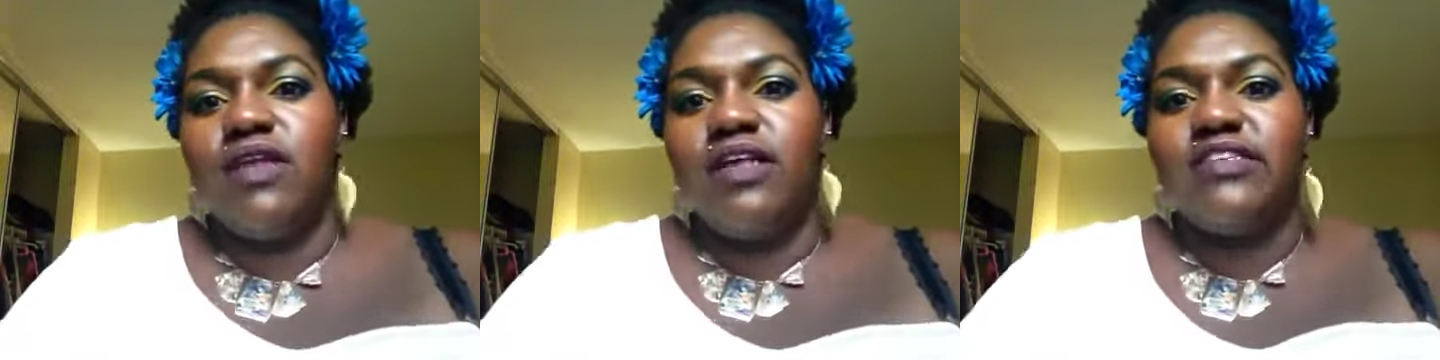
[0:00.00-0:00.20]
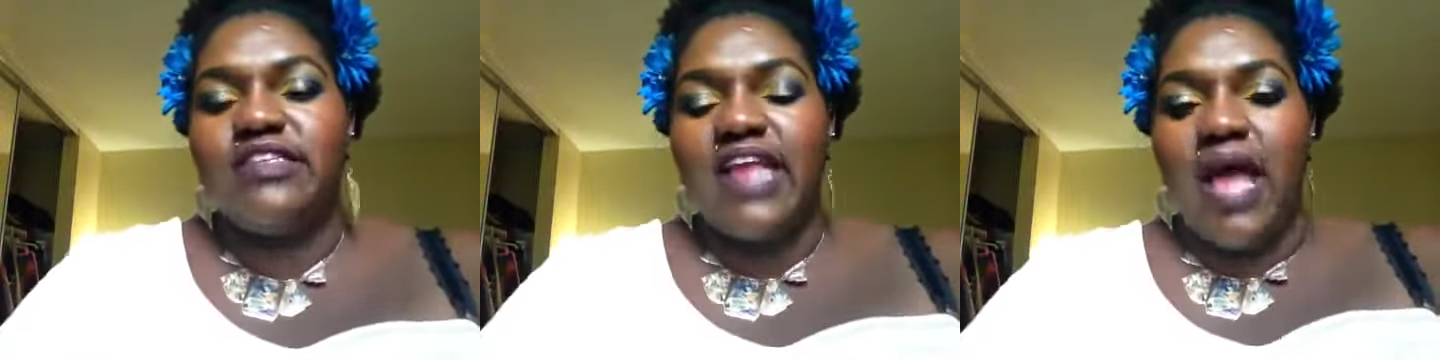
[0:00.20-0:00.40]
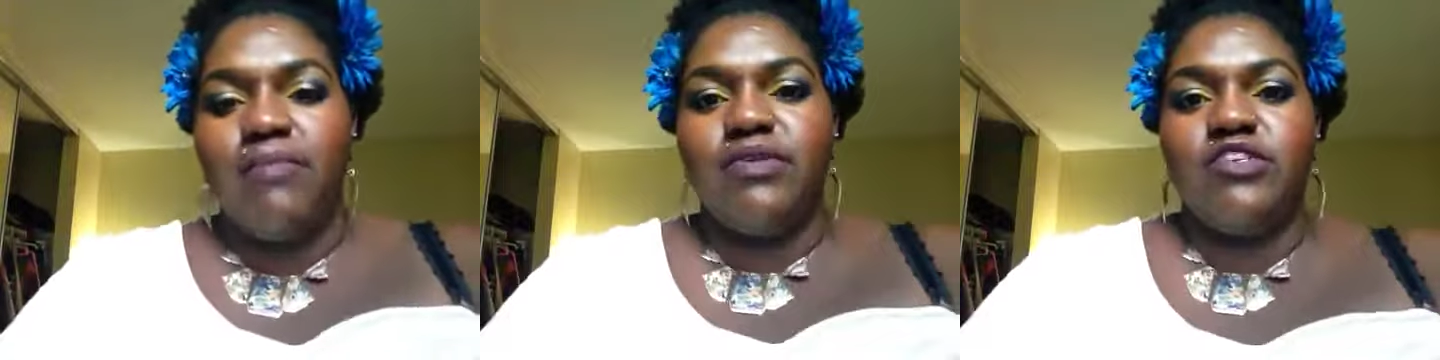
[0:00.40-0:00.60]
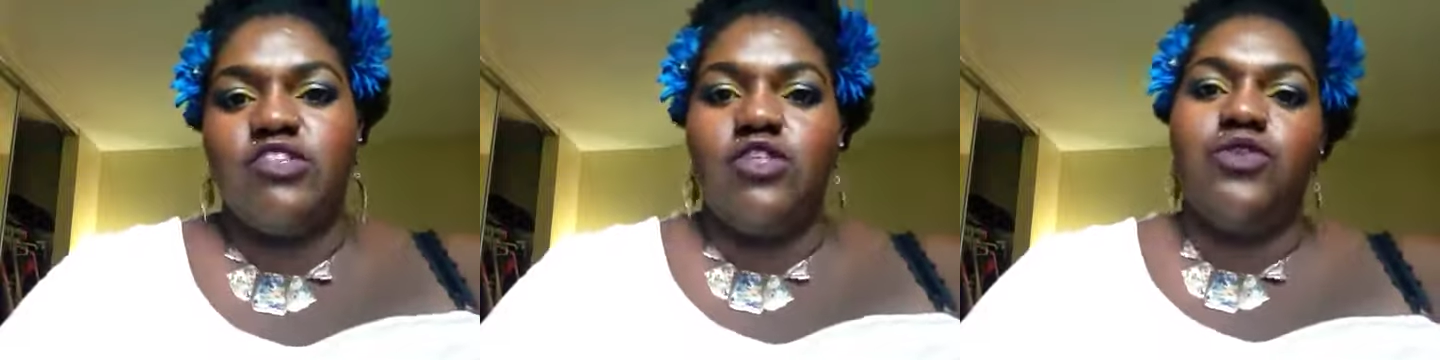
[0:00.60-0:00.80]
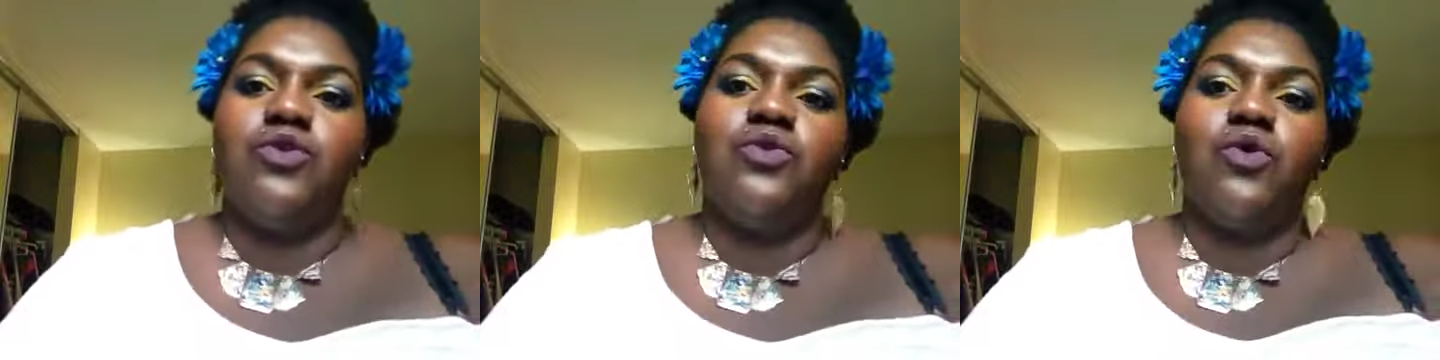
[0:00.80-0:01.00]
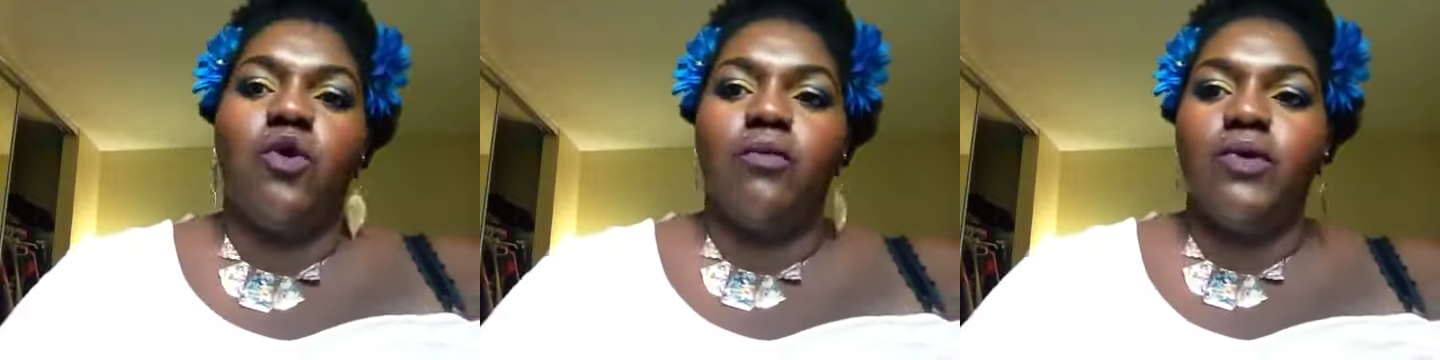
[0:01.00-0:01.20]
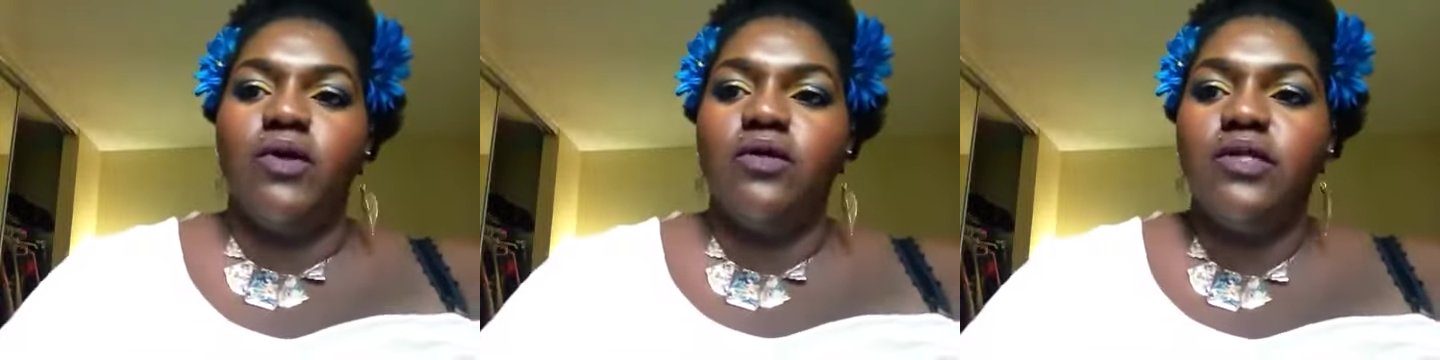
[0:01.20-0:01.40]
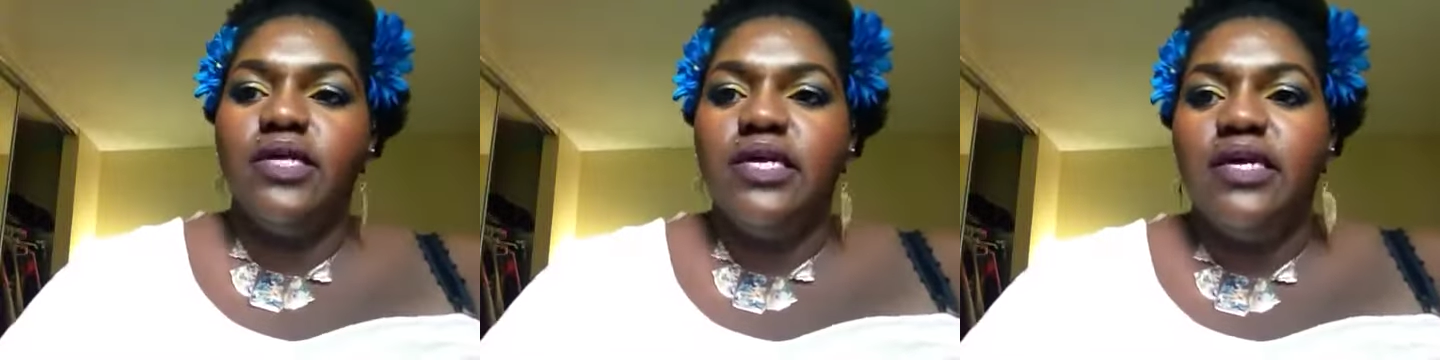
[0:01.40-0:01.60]
establish the new
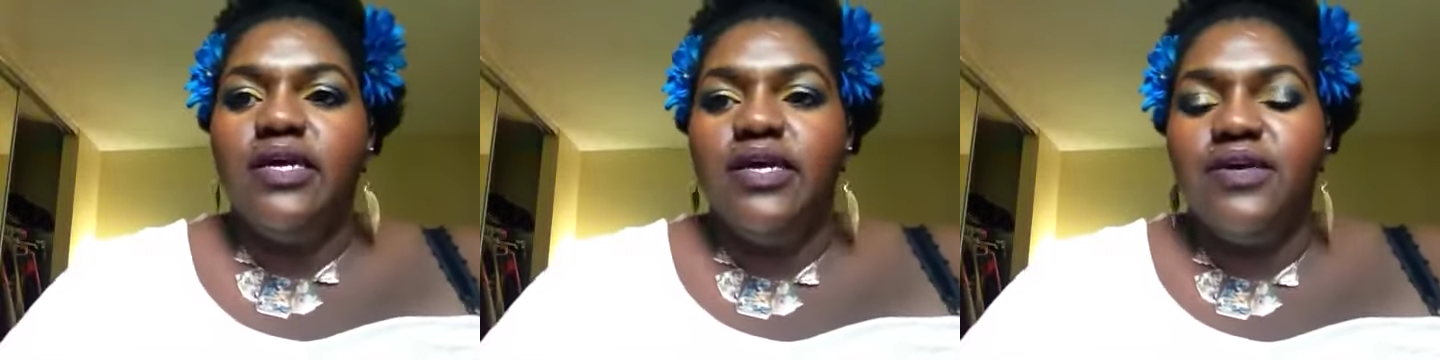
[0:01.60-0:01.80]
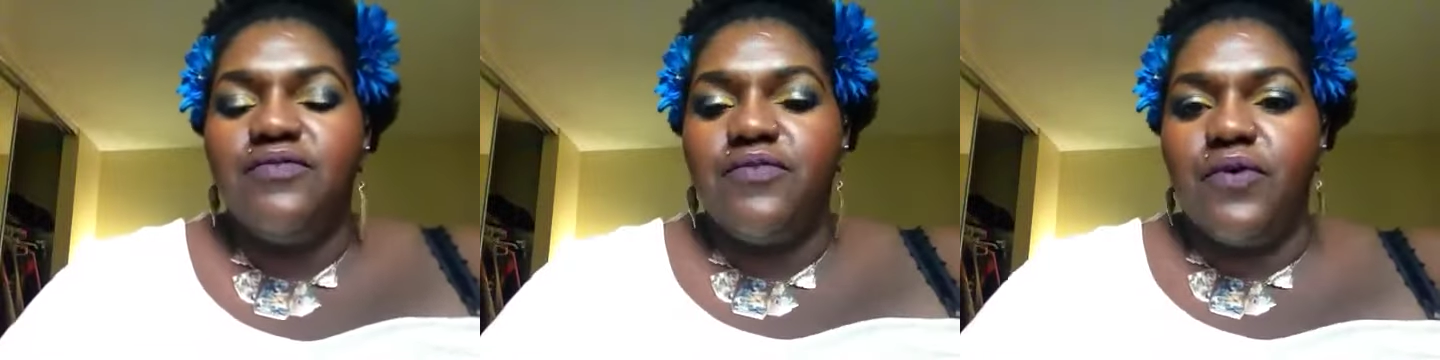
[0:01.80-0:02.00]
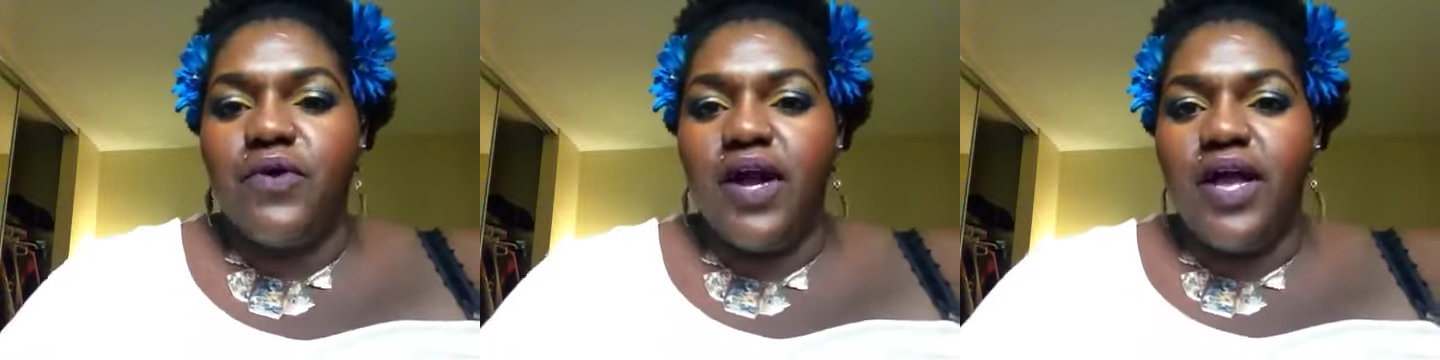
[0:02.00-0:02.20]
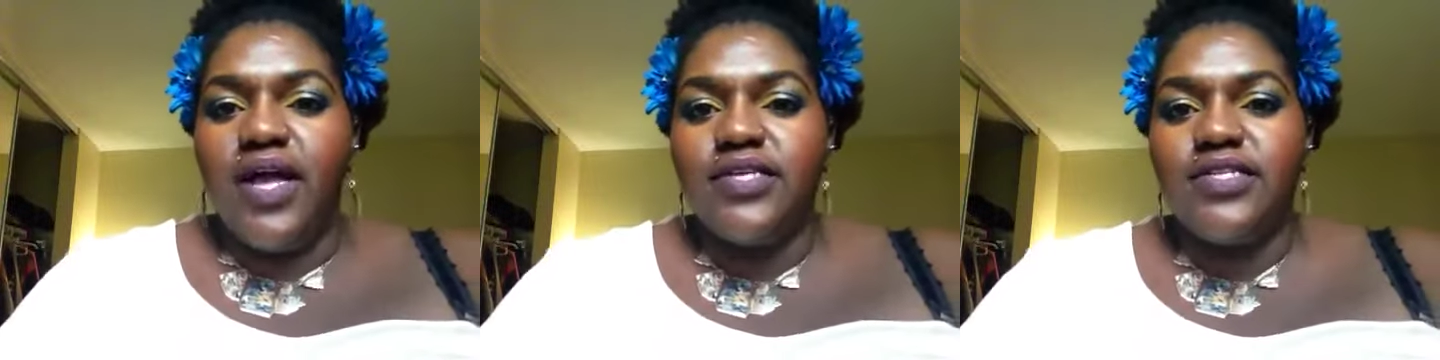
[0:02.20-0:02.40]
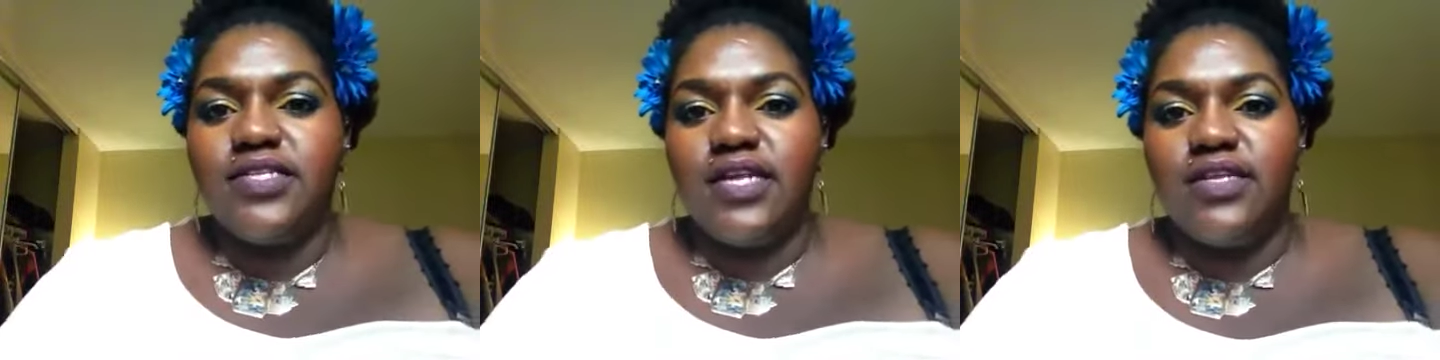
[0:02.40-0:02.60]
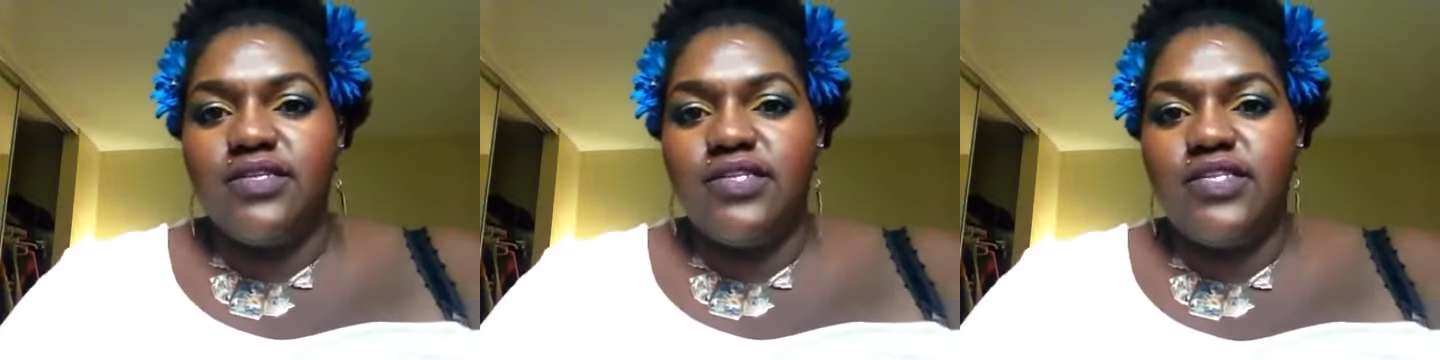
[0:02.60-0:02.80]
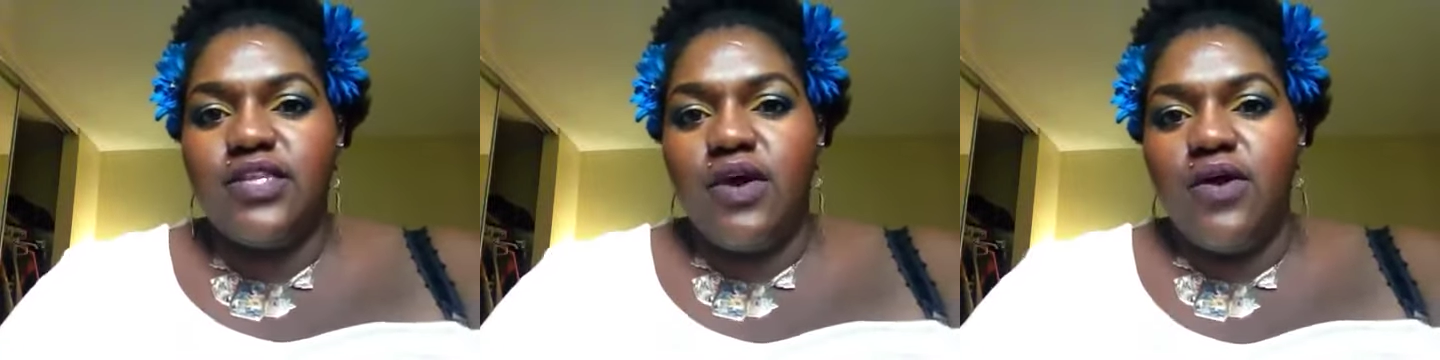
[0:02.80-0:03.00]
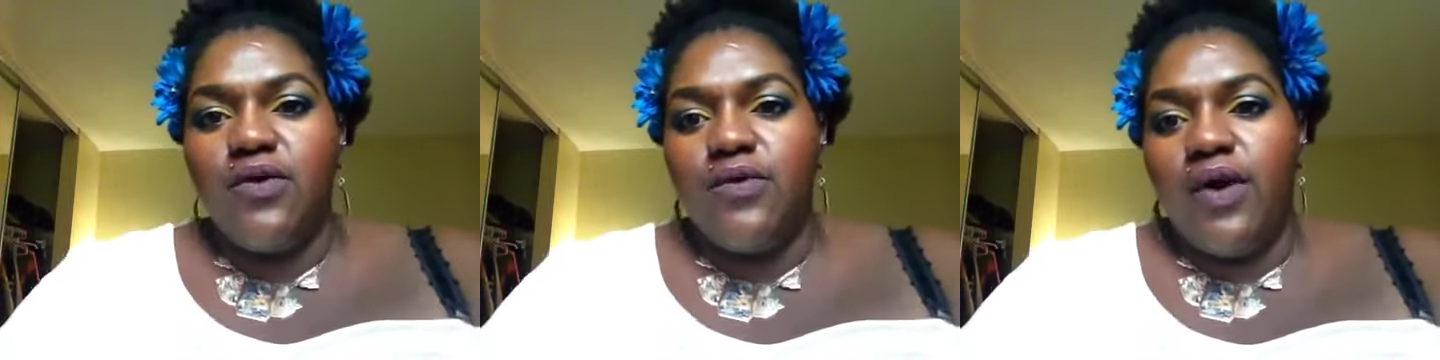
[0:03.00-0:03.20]
normal for us. And
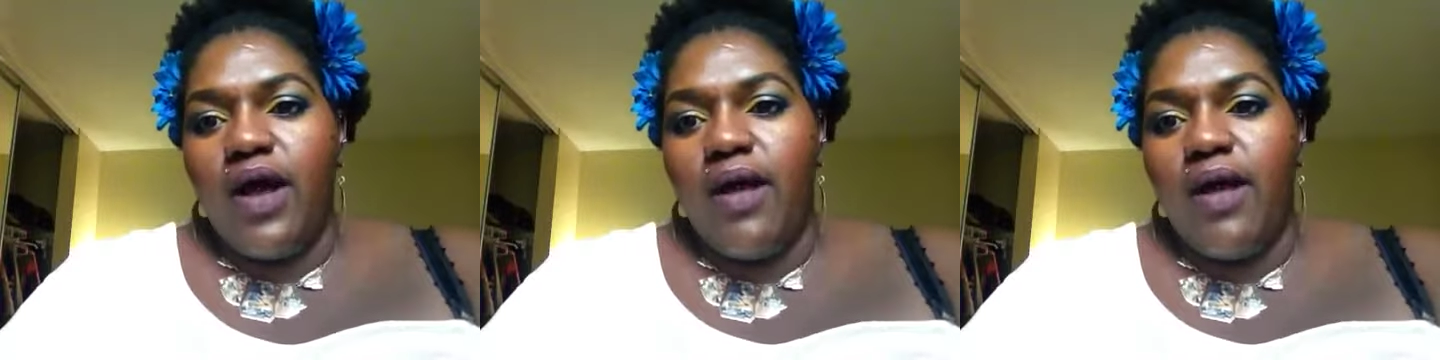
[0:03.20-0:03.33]
so